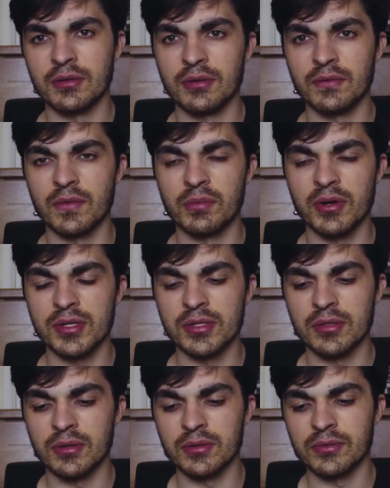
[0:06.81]
of the present
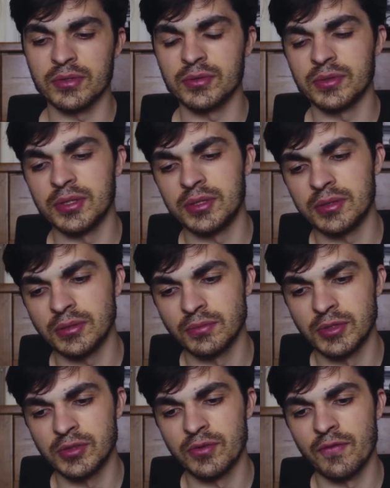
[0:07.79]
authoring suite and
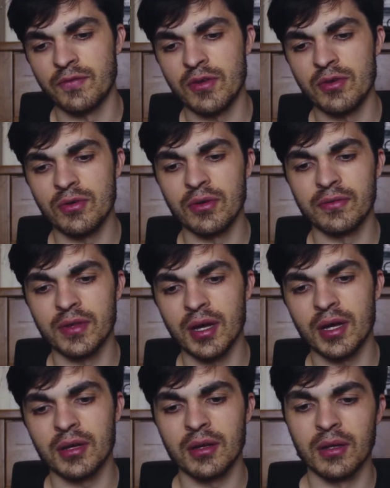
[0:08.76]
my review of that